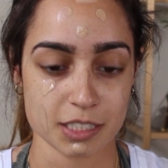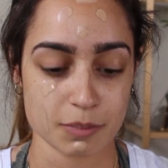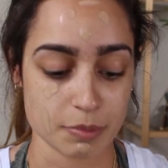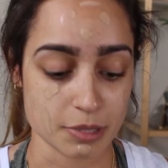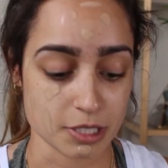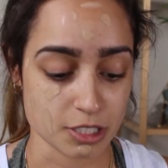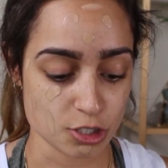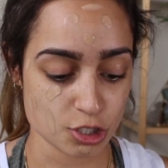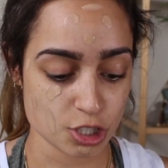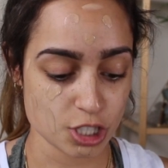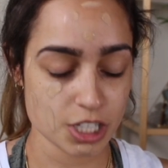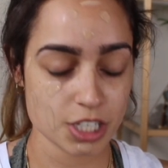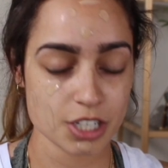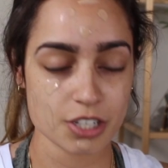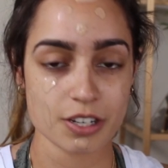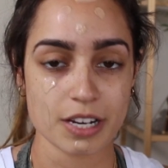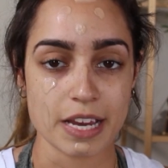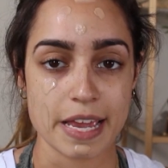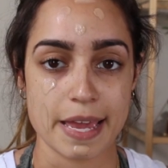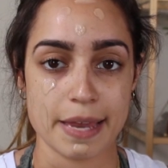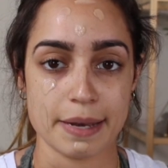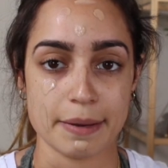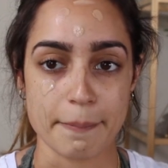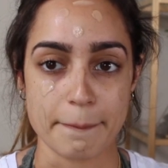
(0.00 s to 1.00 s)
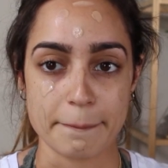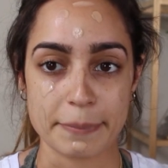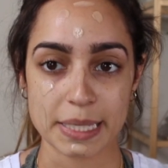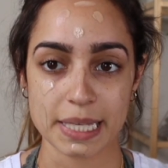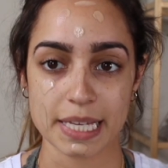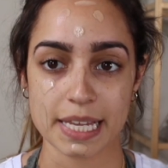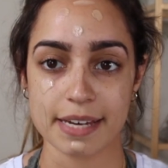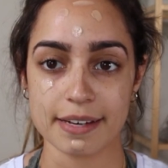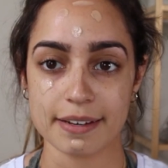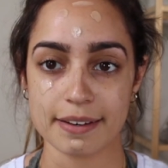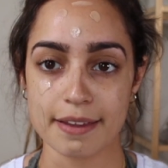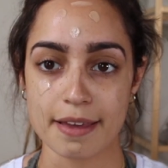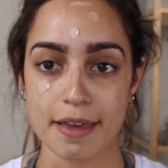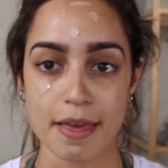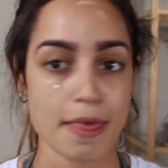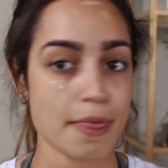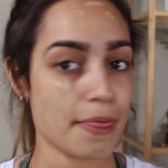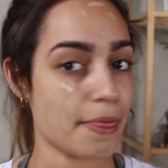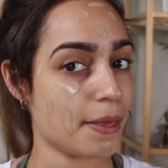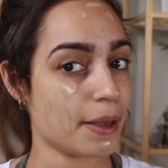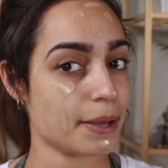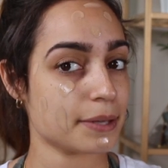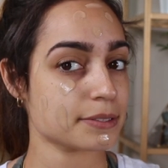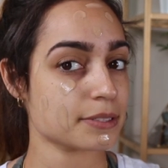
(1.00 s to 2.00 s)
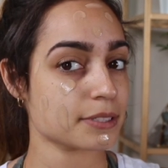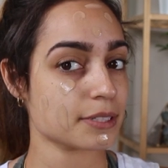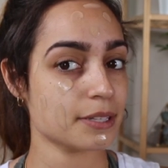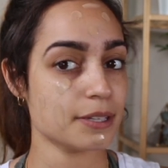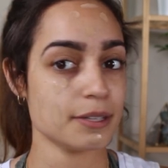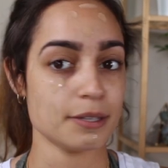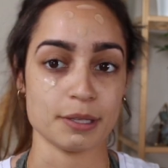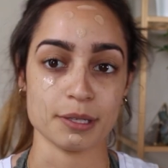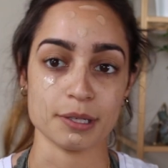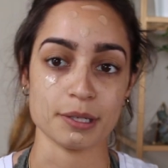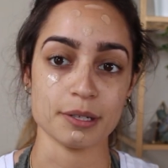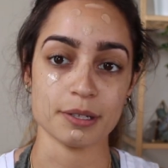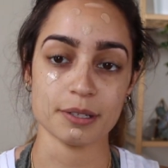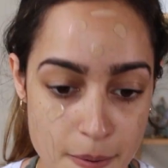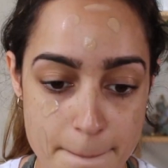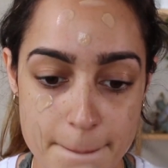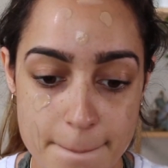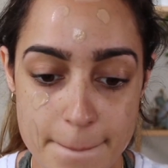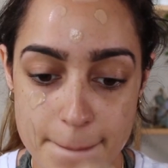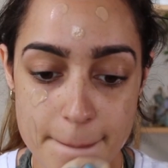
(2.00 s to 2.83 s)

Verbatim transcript: sponge here and blend that in.